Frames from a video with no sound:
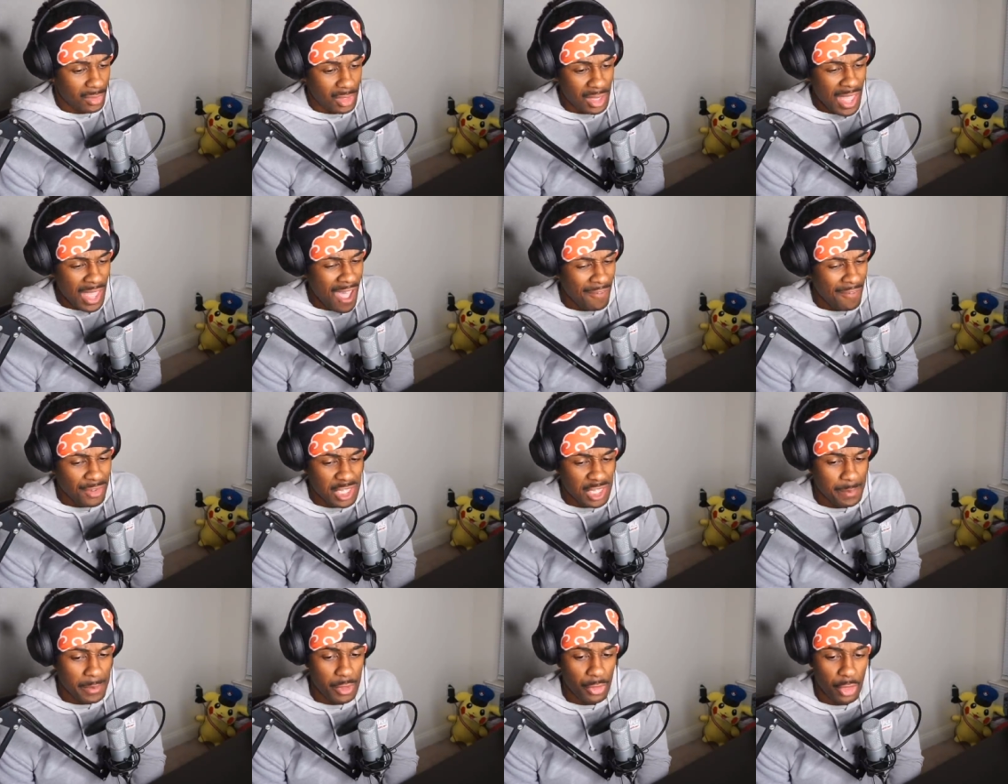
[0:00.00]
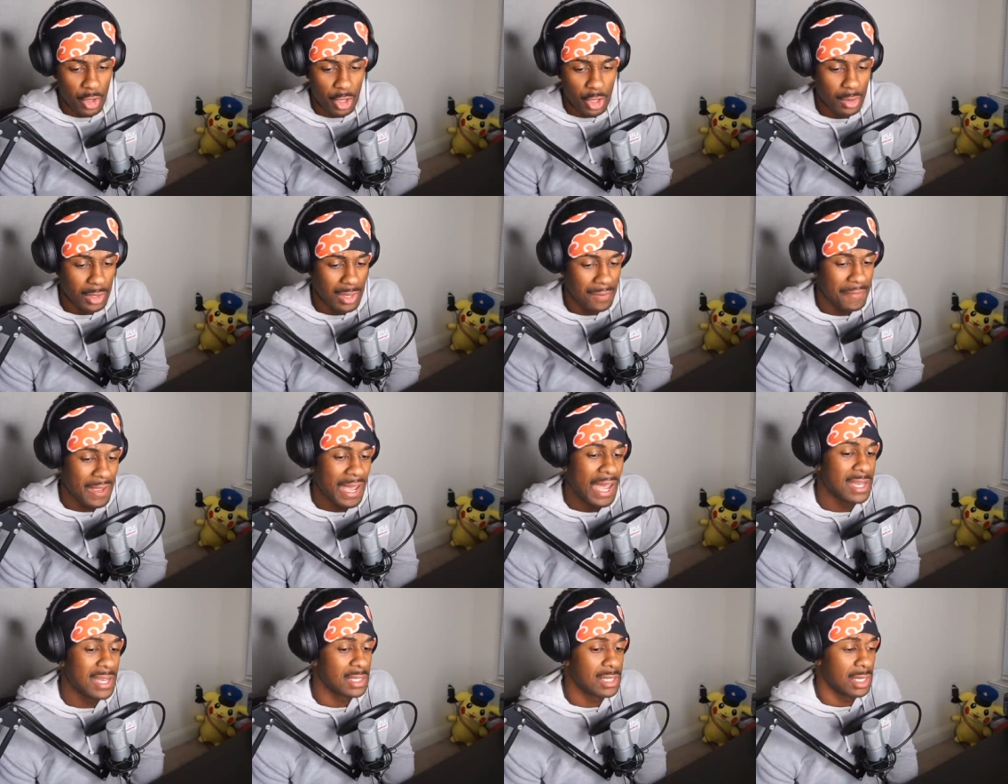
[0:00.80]
I've just been thoroughly
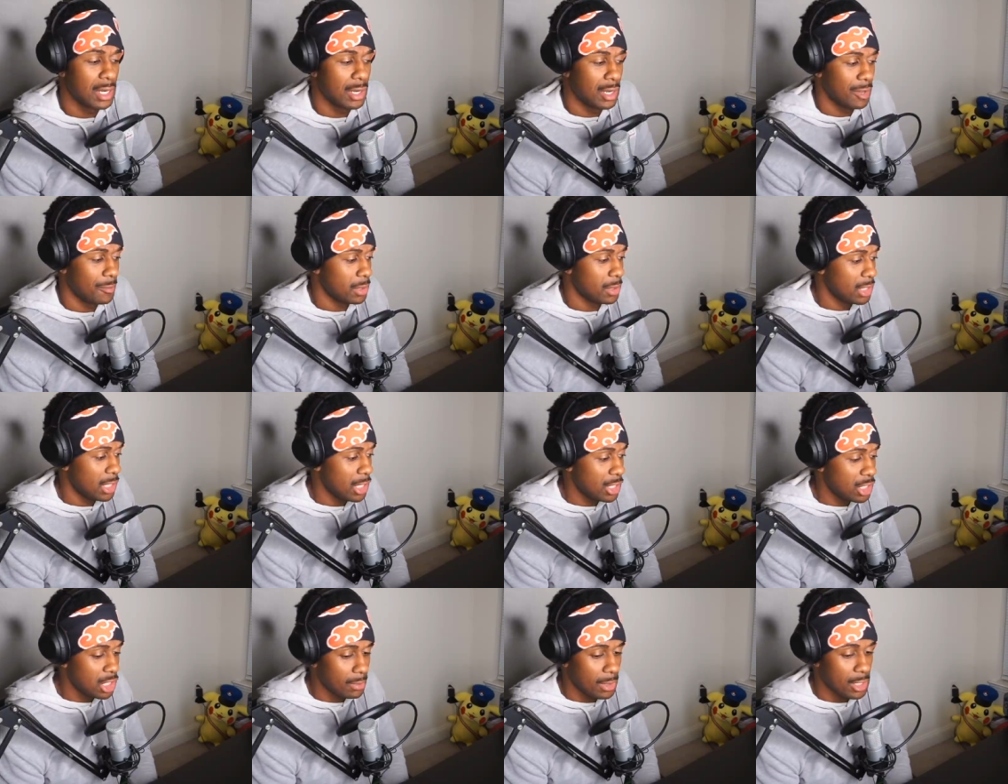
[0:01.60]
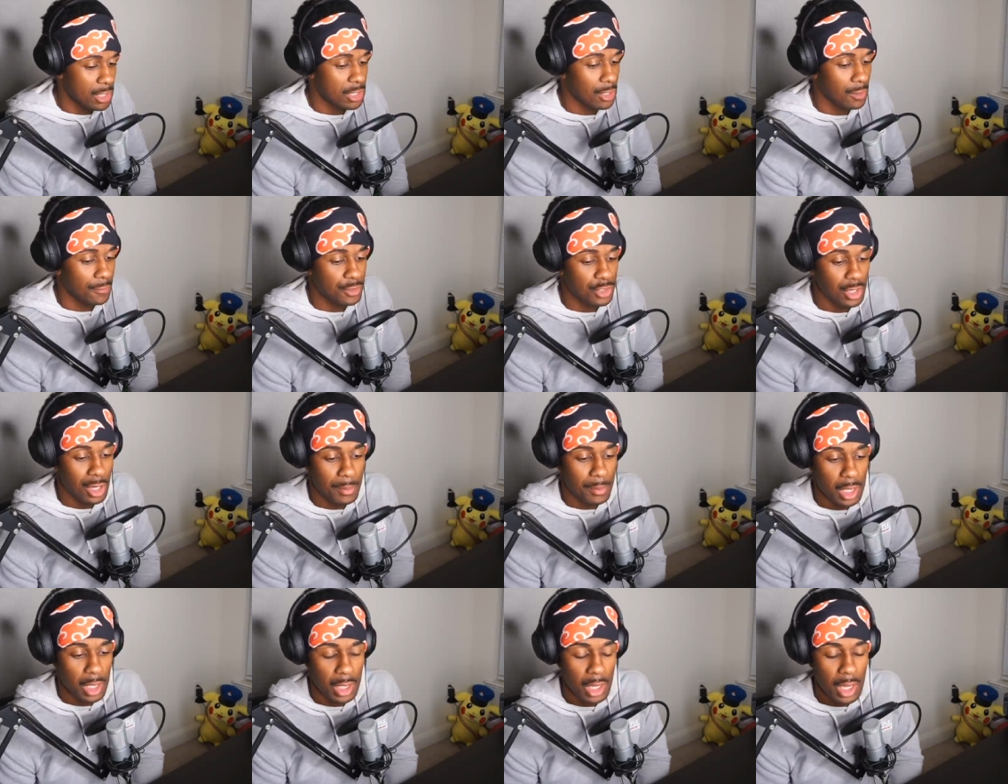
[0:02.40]
fascinated. I've been teaching myself
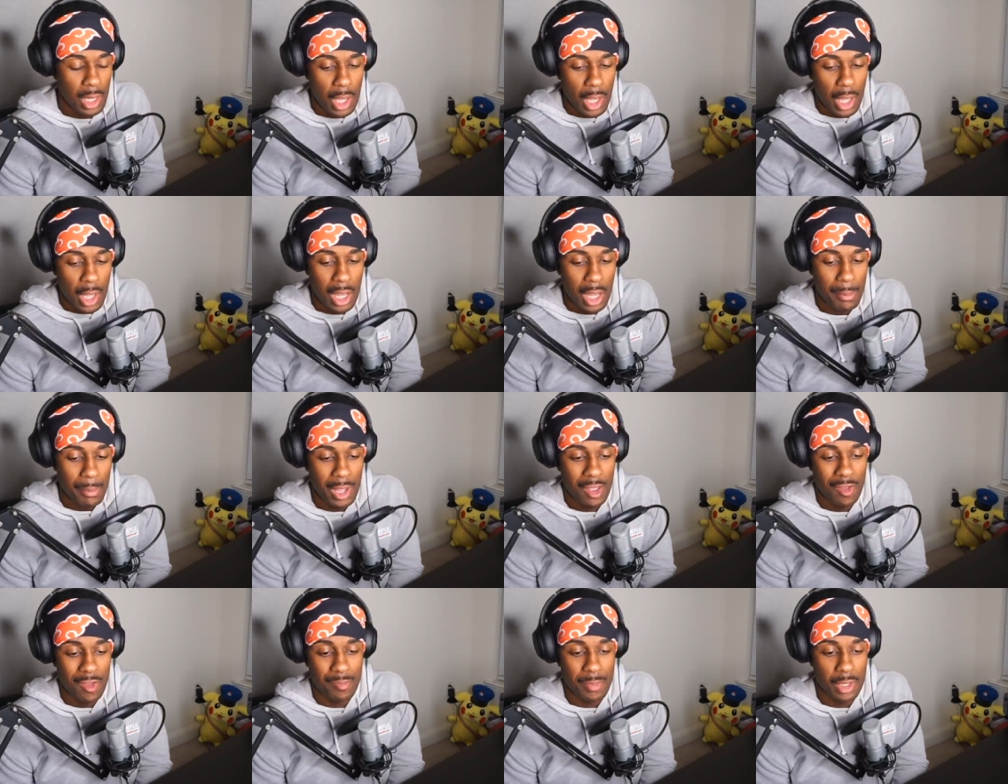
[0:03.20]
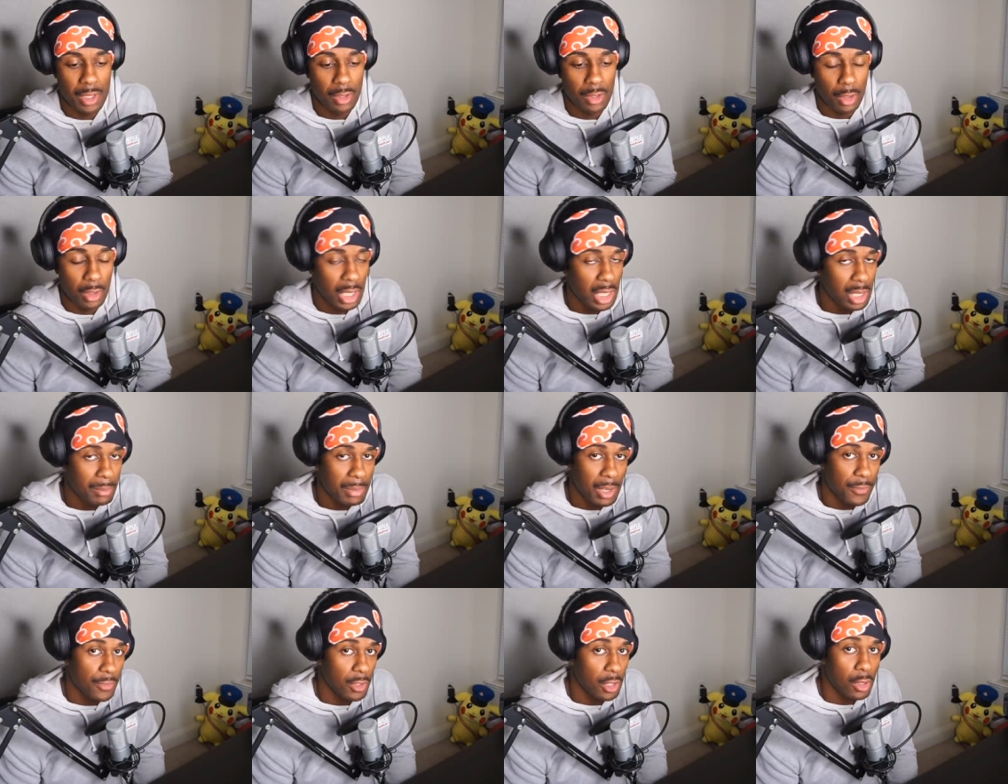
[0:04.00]
German. I've been learning
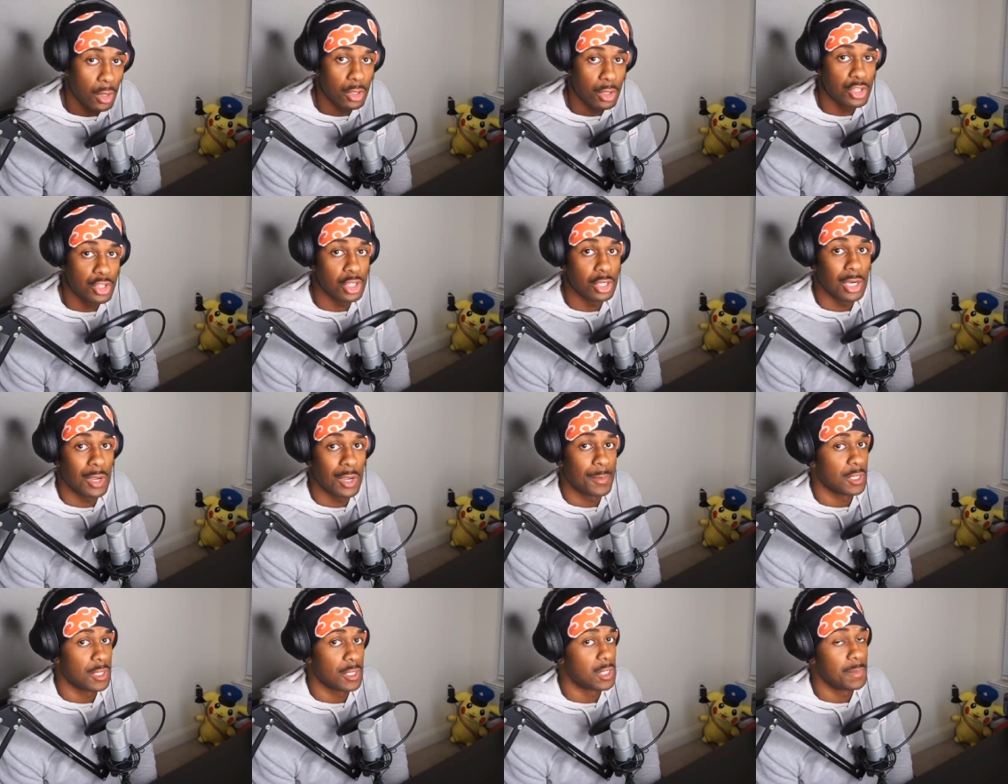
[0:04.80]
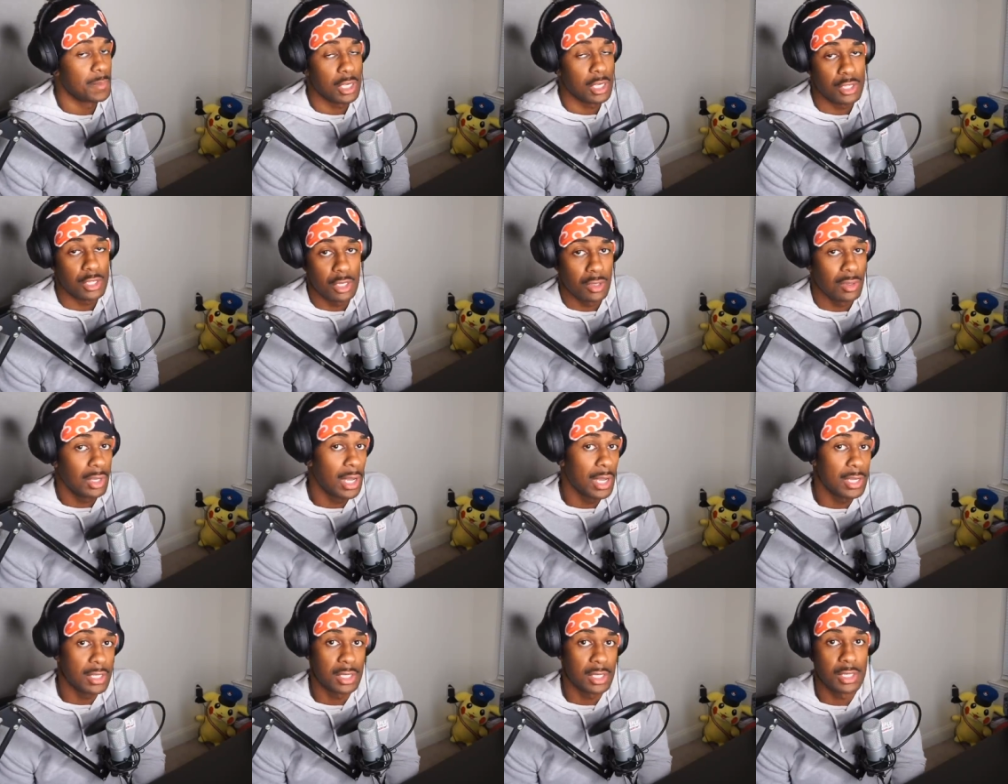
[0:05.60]
about the culture. I've been speaking to you
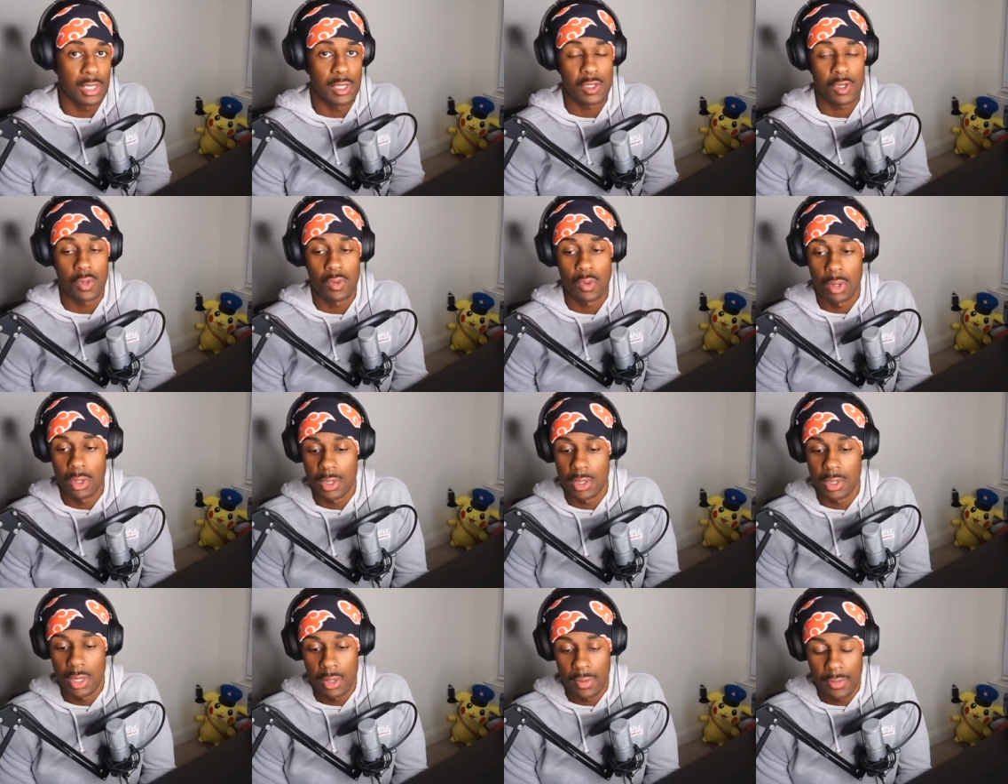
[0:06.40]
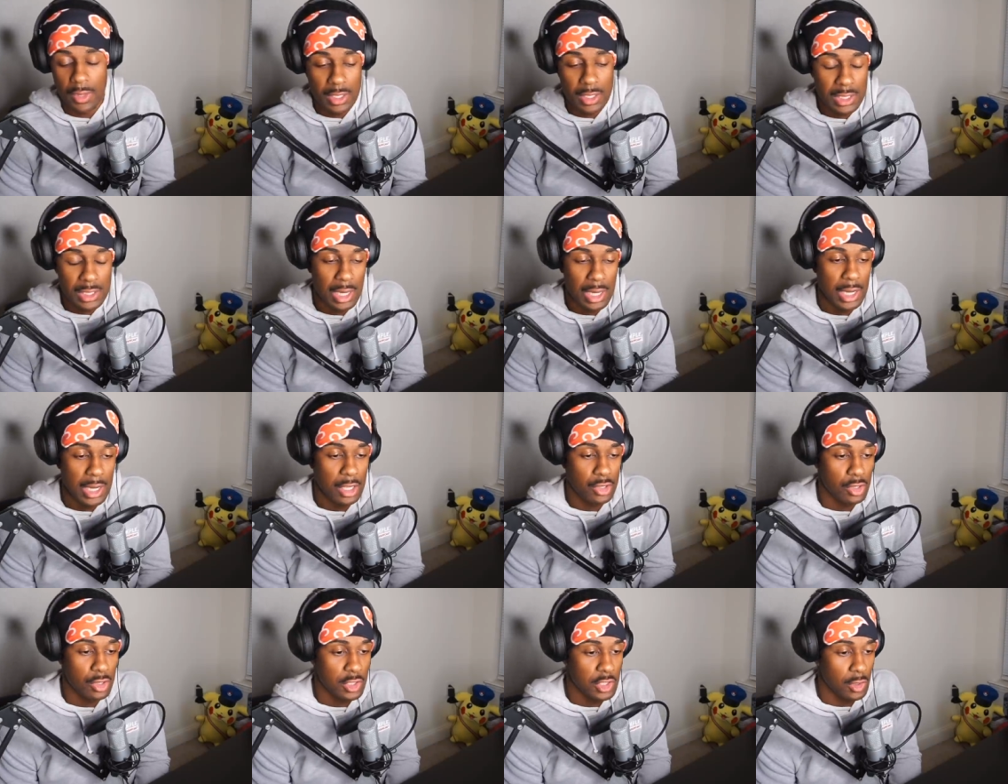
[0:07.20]
guys in Discord and things of that
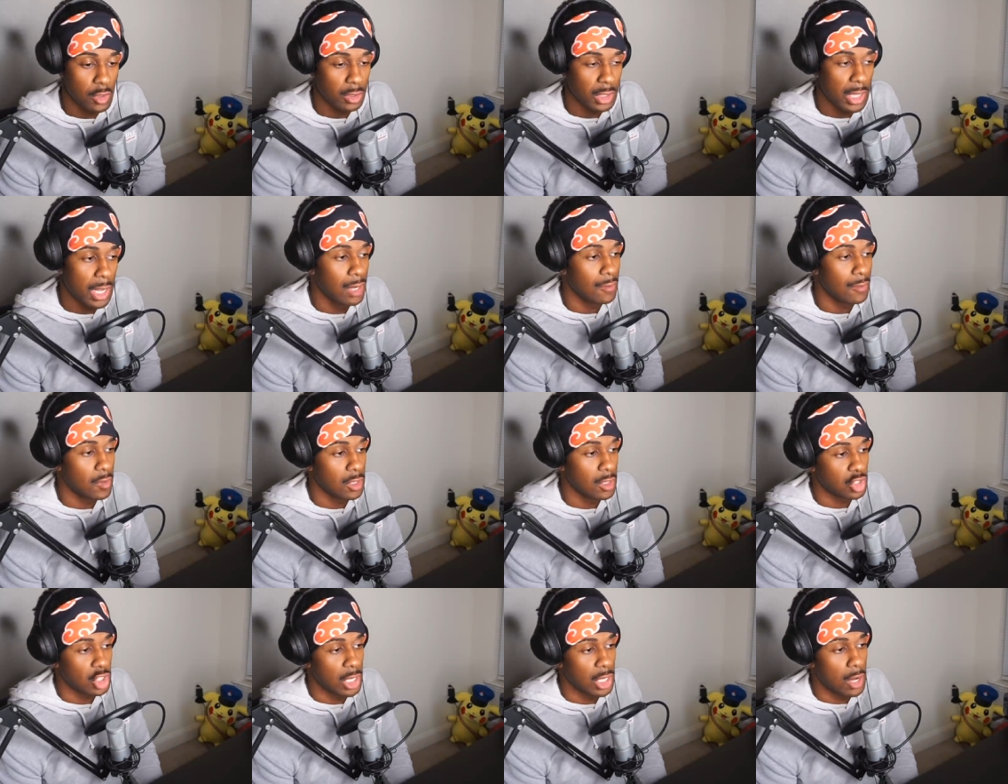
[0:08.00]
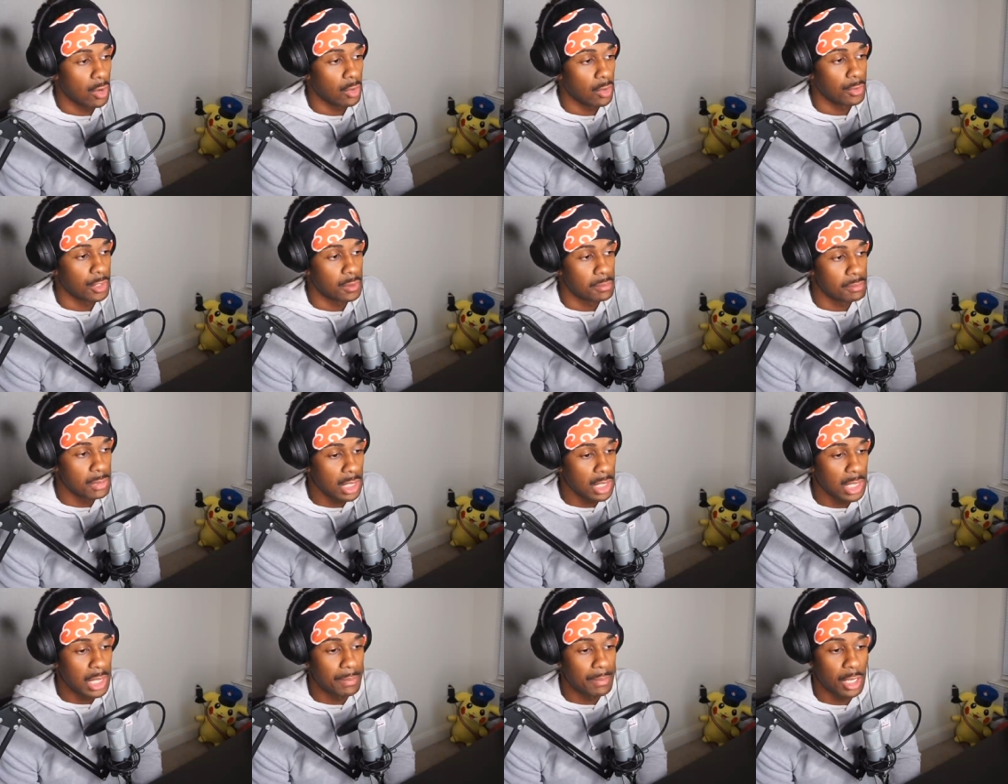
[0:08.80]
nature. So a lot of this channel is
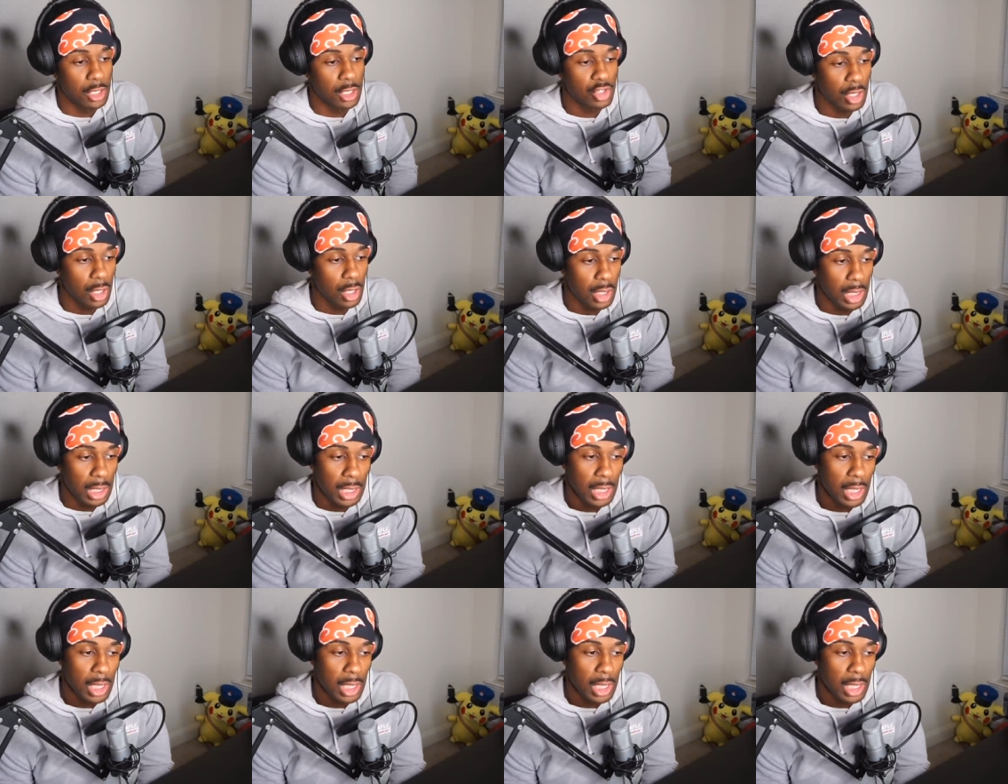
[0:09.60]
me and my journey,